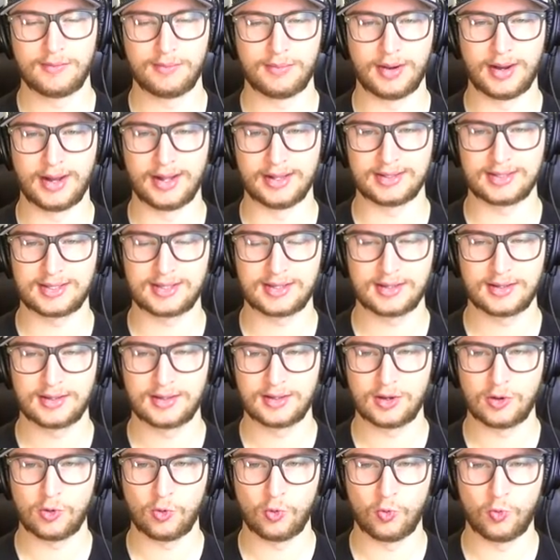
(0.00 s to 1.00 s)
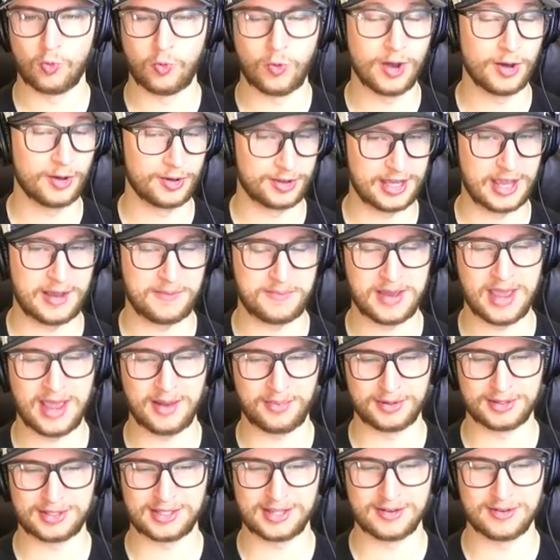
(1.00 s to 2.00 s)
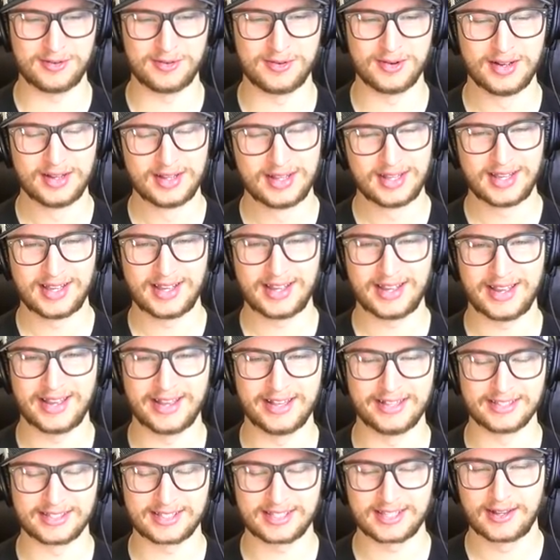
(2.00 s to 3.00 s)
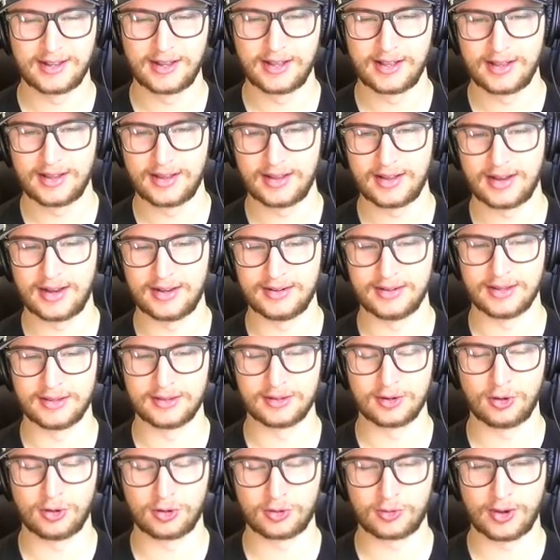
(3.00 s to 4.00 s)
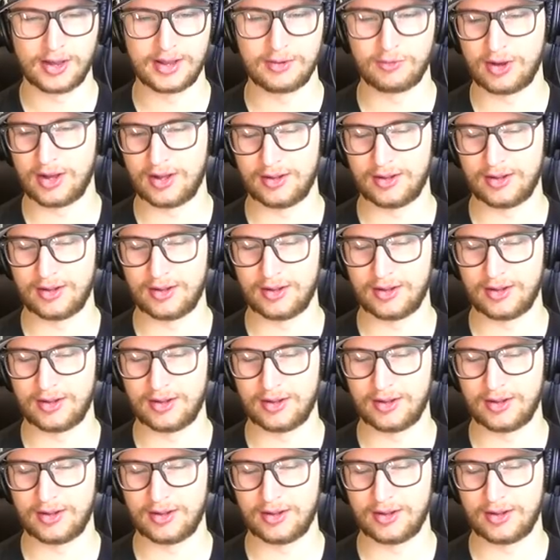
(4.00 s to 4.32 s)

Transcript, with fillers: But will they be able to is another whole question.